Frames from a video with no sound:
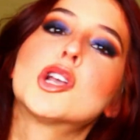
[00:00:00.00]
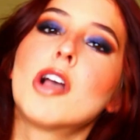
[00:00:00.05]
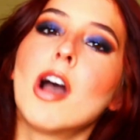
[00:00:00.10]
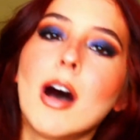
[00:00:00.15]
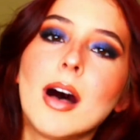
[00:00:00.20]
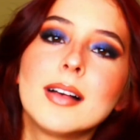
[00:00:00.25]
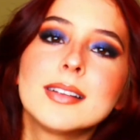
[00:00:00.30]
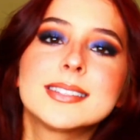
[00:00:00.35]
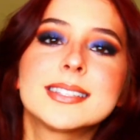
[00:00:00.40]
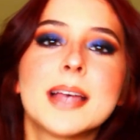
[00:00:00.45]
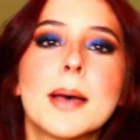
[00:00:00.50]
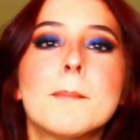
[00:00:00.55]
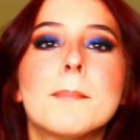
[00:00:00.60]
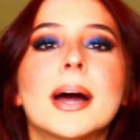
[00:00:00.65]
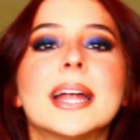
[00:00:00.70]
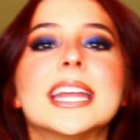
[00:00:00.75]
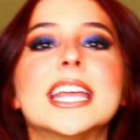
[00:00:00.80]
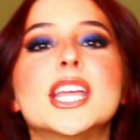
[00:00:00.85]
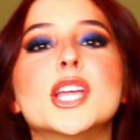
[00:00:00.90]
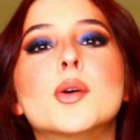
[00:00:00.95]
Call
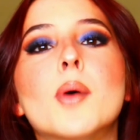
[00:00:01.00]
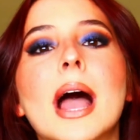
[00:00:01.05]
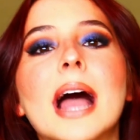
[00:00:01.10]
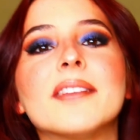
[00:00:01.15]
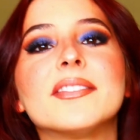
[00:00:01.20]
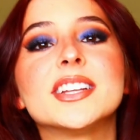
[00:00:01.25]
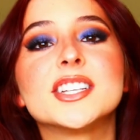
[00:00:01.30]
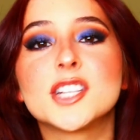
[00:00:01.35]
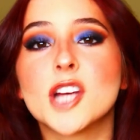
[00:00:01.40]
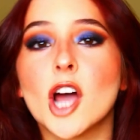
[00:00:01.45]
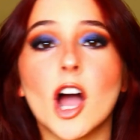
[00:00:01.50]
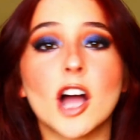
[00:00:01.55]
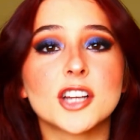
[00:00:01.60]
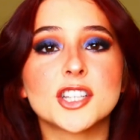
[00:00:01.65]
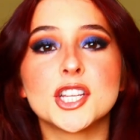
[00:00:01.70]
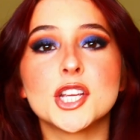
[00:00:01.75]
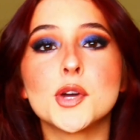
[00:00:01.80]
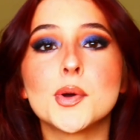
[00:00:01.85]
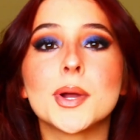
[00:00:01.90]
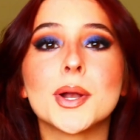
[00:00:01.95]
somebody you haven't
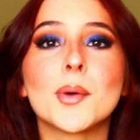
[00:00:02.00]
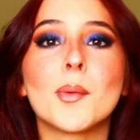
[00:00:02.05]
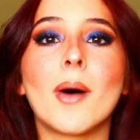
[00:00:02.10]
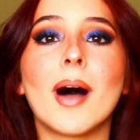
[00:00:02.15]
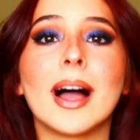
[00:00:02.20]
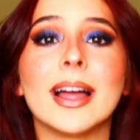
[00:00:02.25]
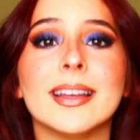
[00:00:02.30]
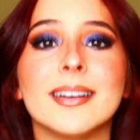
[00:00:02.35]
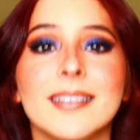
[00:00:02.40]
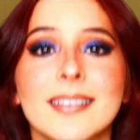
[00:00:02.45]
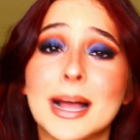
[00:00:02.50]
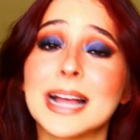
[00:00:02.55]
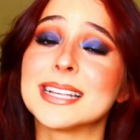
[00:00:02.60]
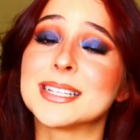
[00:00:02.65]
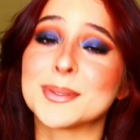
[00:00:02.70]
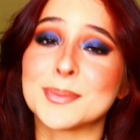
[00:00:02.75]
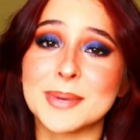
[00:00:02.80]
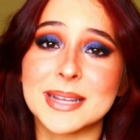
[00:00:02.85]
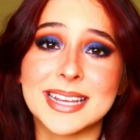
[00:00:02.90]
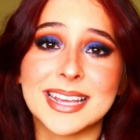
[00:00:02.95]
talked to in a while.
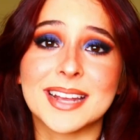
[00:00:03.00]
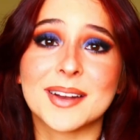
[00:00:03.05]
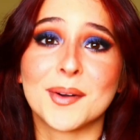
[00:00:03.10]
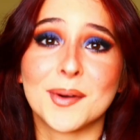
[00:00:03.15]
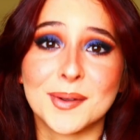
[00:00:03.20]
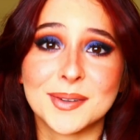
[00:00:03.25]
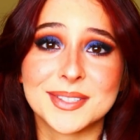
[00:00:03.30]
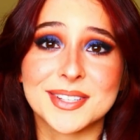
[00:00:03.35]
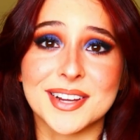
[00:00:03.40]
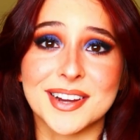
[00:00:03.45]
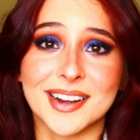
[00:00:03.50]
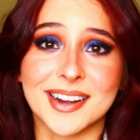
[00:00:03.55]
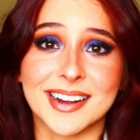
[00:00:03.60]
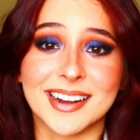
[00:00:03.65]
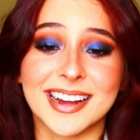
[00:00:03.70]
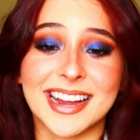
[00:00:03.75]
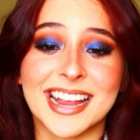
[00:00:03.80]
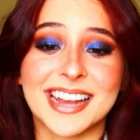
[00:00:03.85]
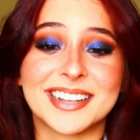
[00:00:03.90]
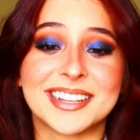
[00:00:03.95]
As we get
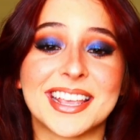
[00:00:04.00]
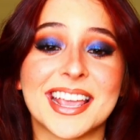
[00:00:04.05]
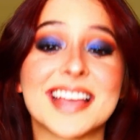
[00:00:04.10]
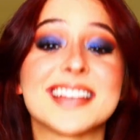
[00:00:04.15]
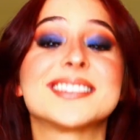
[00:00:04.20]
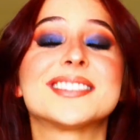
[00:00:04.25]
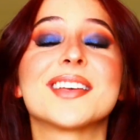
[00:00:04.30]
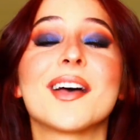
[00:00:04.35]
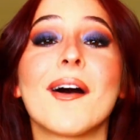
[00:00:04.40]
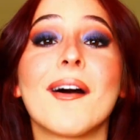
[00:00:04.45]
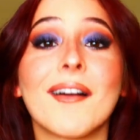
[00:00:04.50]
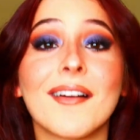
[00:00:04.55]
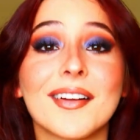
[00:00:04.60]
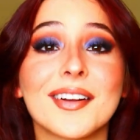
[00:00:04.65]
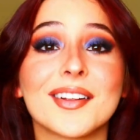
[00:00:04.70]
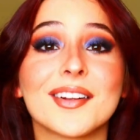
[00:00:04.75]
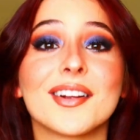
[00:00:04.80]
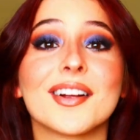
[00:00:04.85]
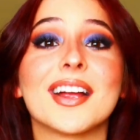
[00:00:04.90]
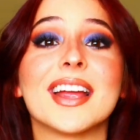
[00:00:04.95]
older, it gets
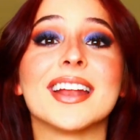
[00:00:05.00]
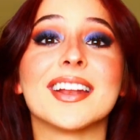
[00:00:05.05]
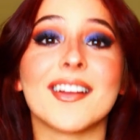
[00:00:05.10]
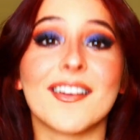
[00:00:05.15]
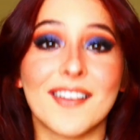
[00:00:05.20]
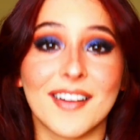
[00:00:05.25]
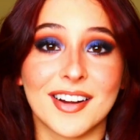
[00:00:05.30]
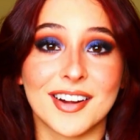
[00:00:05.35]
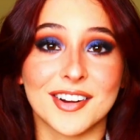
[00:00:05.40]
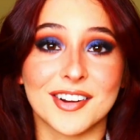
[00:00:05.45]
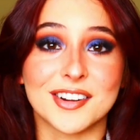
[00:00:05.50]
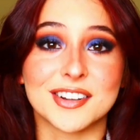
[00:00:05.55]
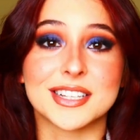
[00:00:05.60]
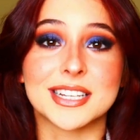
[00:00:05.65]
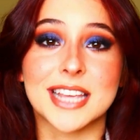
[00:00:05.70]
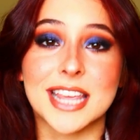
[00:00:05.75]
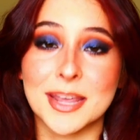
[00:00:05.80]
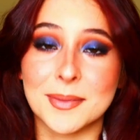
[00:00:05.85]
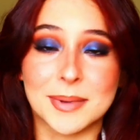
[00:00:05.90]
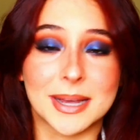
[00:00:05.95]
harder and harder
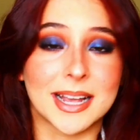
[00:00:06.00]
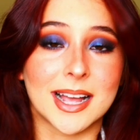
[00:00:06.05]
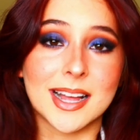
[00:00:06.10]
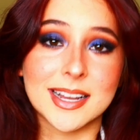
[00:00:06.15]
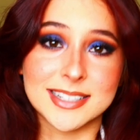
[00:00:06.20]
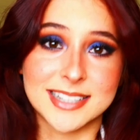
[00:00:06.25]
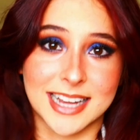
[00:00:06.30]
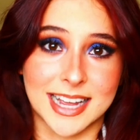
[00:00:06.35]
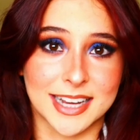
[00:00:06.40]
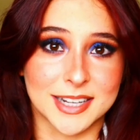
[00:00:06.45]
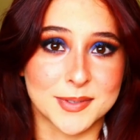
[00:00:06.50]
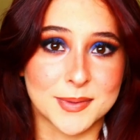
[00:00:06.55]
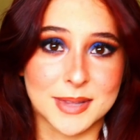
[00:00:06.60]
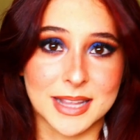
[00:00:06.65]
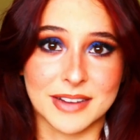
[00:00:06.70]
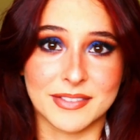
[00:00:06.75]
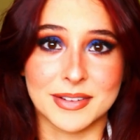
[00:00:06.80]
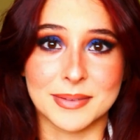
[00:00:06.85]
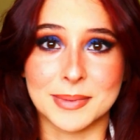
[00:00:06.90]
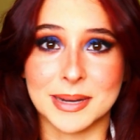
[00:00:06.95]
to keep in contact with
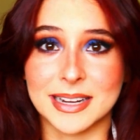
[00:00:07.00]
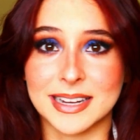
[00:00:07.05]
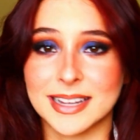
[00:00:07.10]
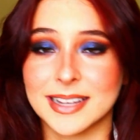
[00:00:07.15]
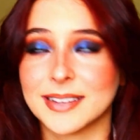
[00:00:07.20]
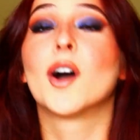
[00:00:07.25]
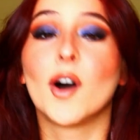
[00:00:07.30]
everybody.